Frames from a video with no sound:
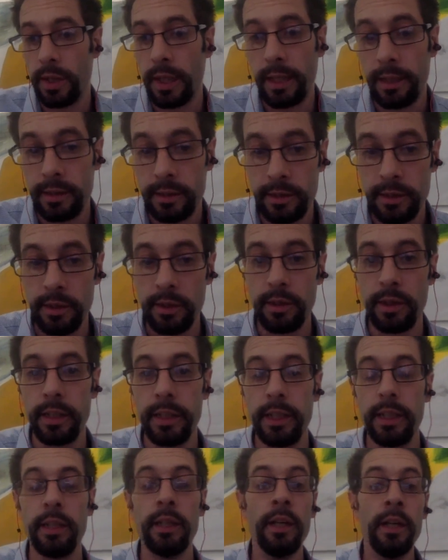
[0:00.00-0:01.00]
that's
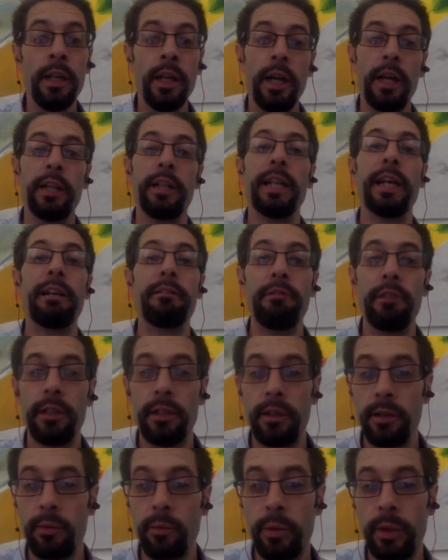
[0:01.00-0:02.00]
certainly an
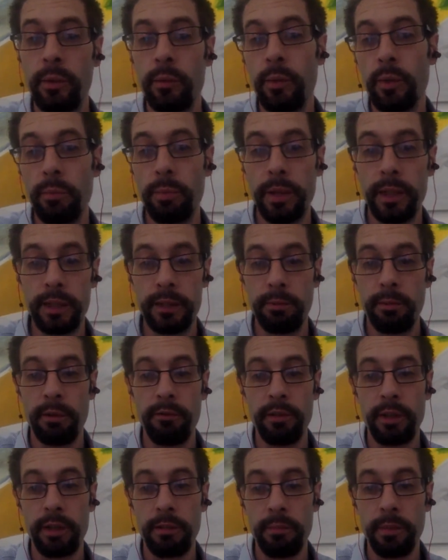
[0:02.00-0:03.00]
area that we will be
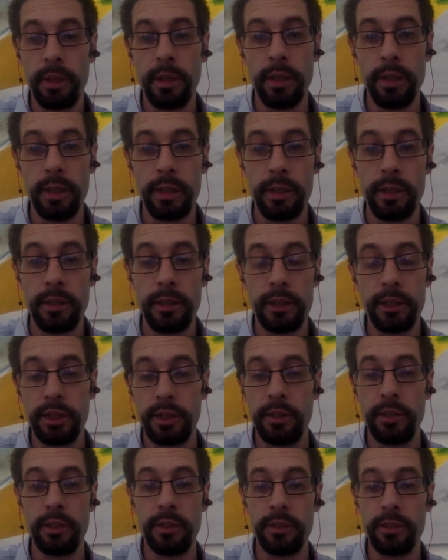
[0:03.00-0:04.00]
exploring in
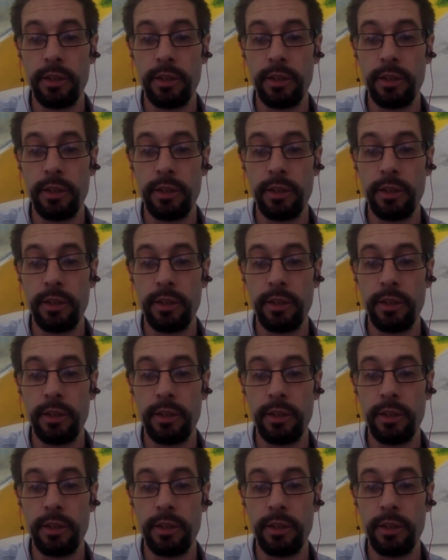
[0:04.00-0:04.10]
addition to the